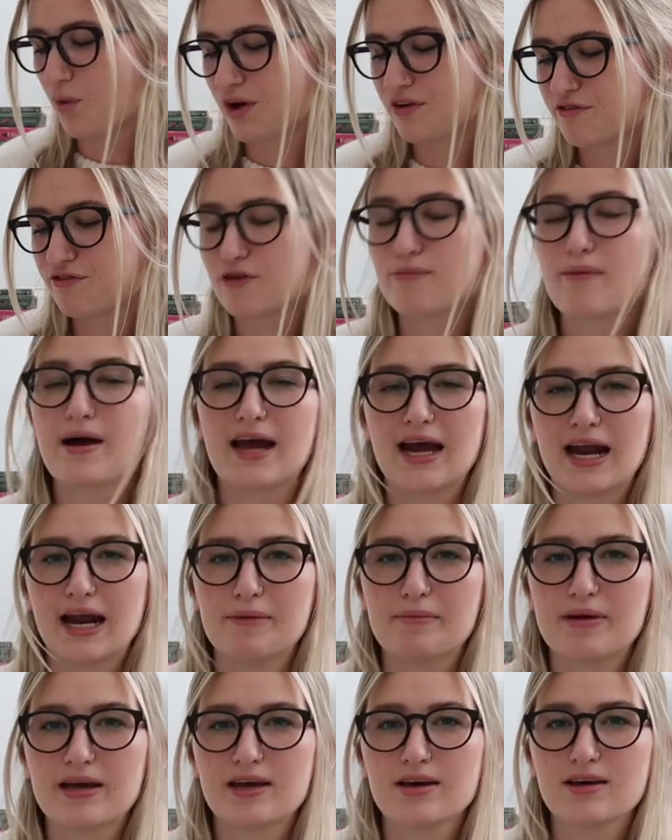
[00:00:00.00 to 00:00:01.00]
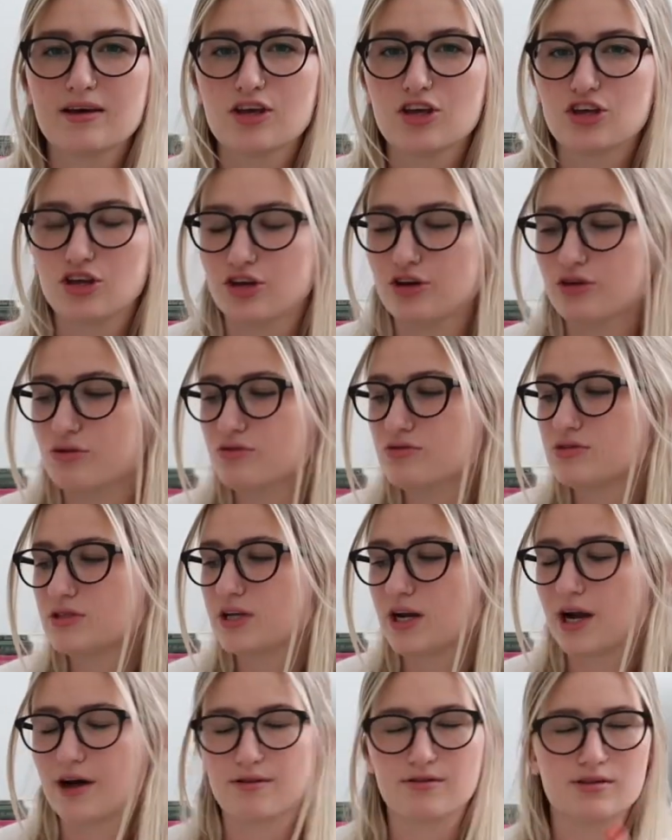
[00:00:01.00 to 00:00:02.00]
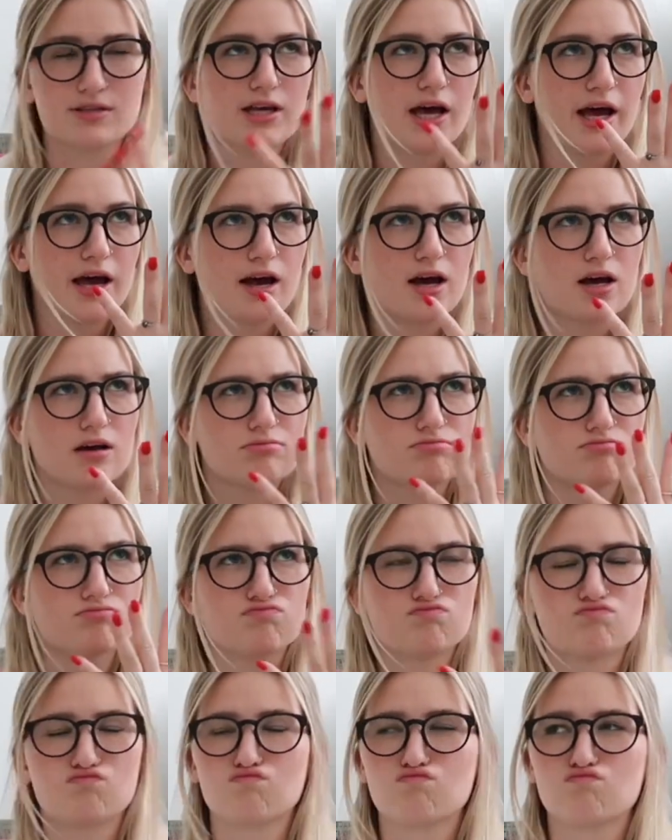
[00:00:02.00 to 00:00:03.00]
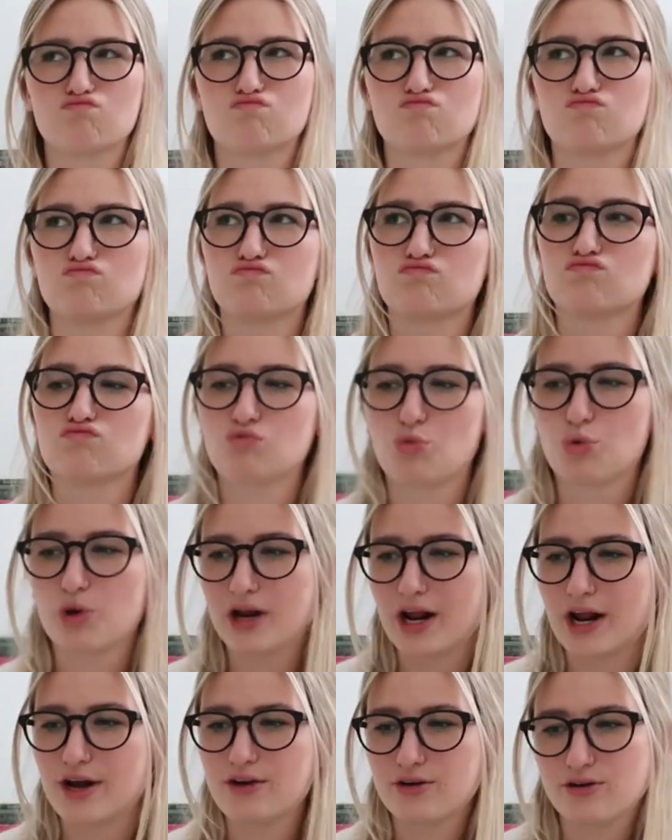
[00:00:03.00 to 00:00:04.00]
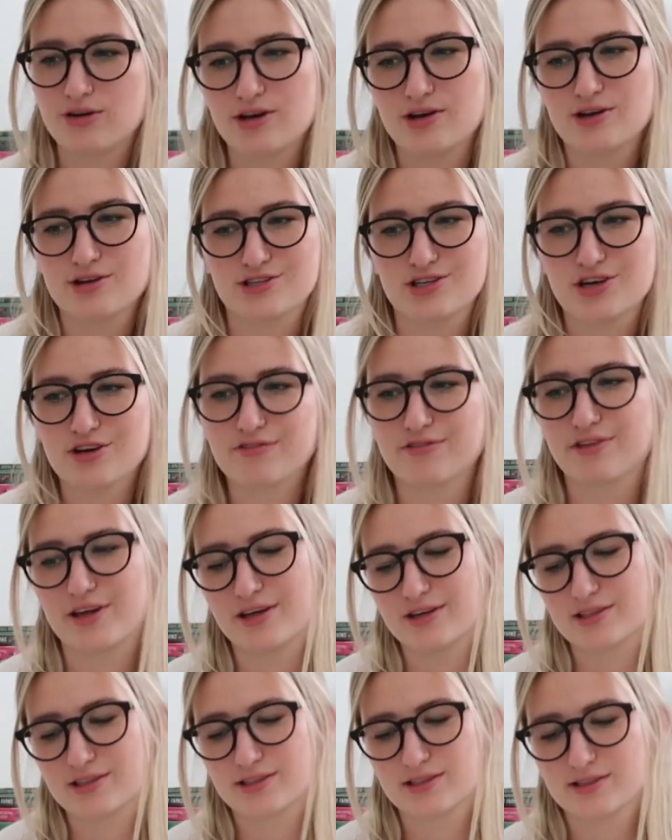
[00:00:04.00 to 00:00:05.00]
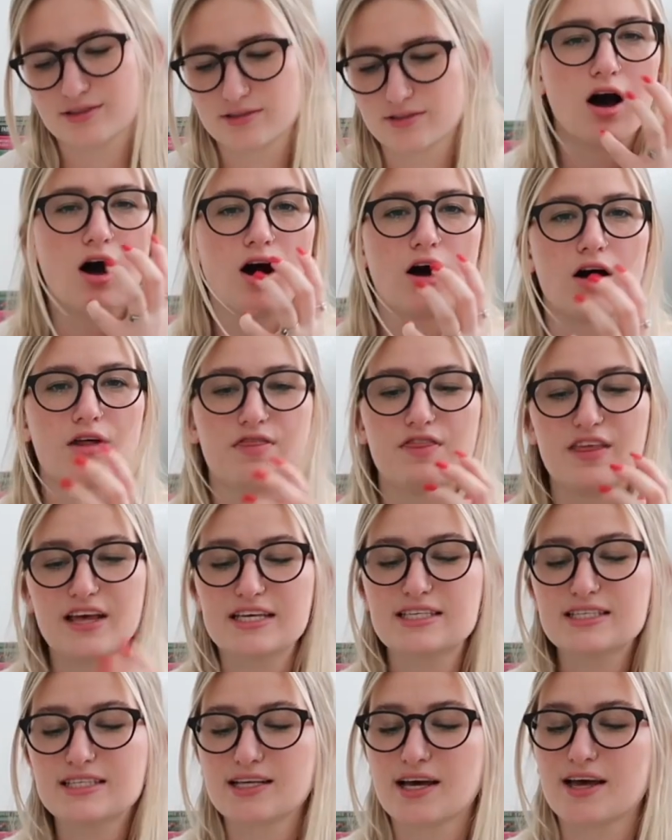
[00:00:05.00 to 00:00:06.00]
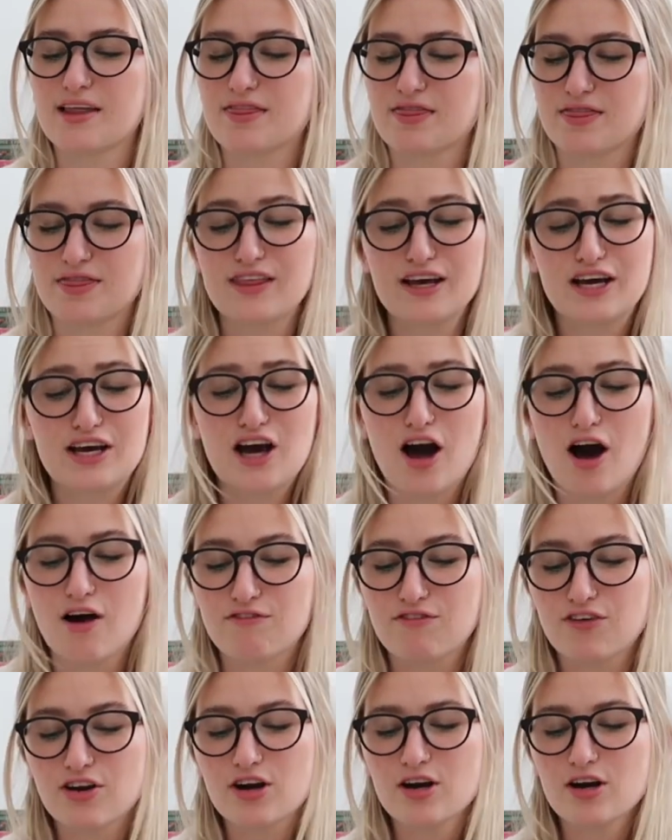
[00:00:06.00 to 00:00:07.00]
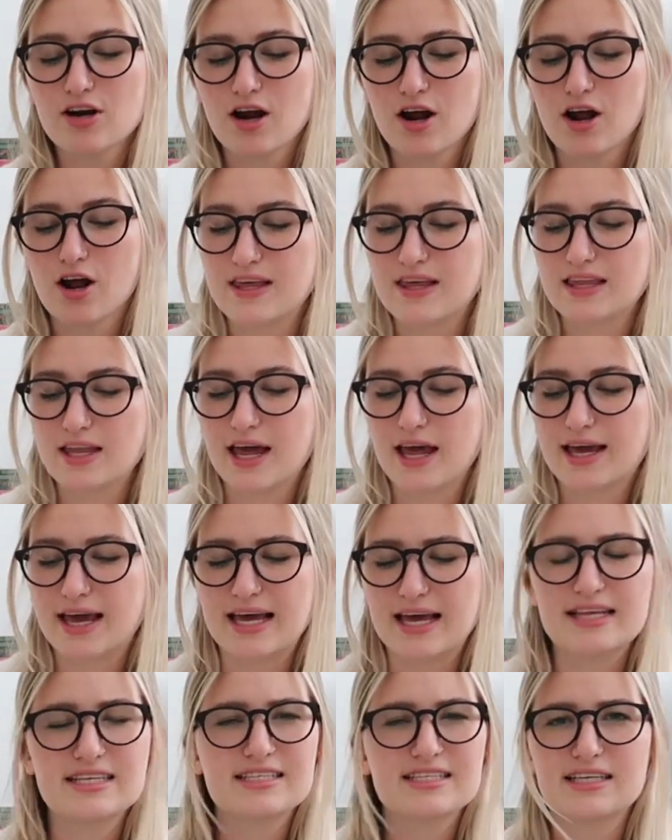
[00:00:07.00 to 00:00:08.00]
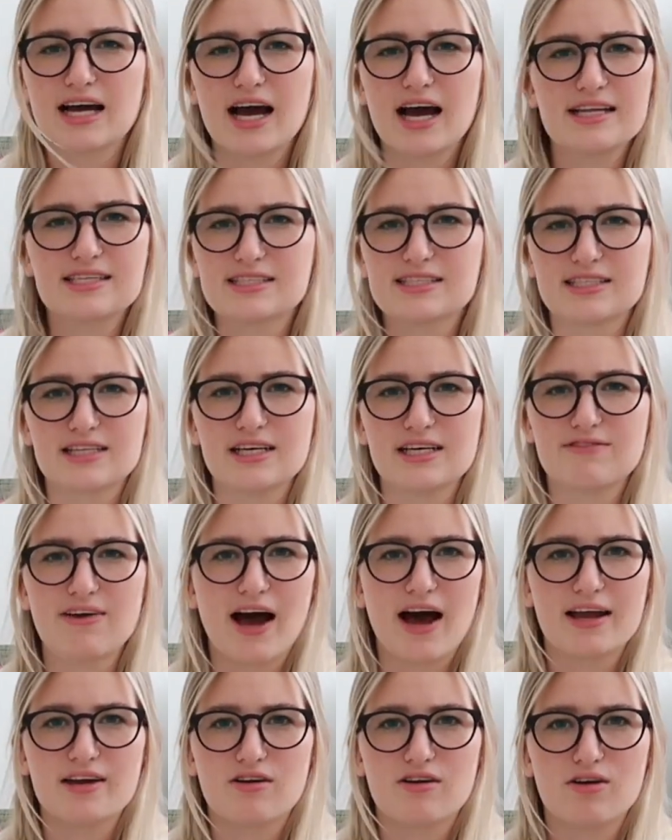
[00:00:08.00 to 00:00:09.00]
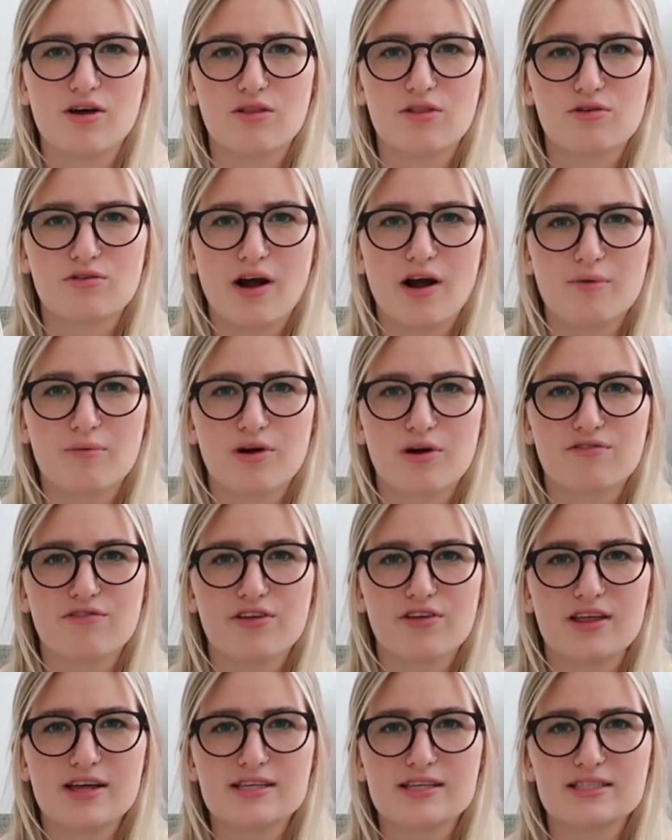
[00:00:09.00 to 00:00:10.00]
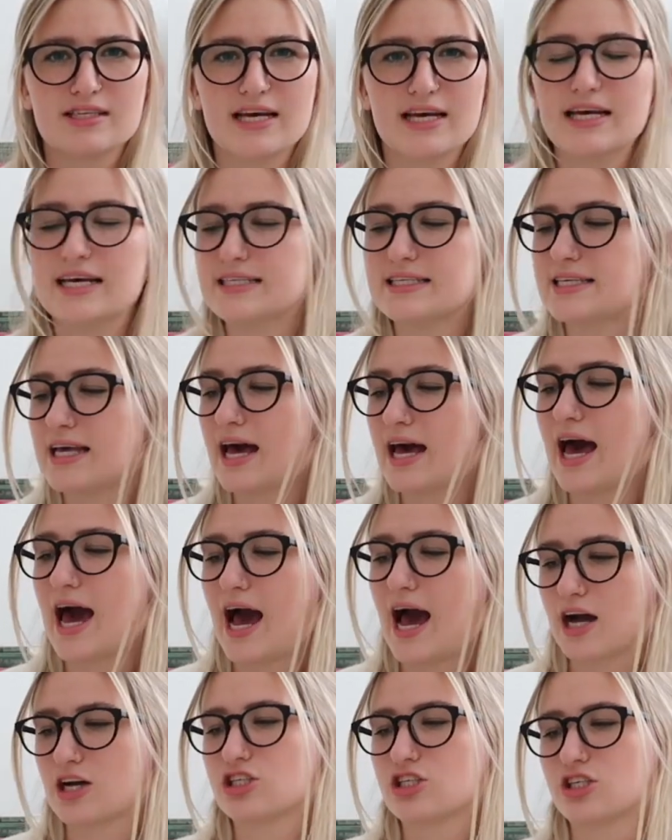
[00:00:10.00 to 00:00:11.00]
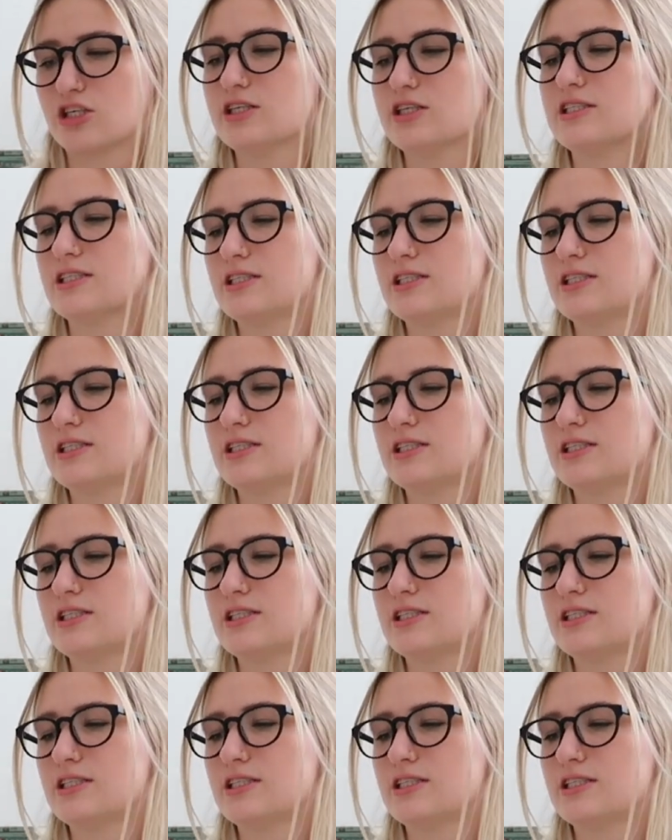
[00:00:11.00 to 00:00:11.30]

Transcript: one for my enemy used, and I was like, what did I do to deserve this? Oh, this, the cover, the like inside sleeve, I don't know the right word for this, is actually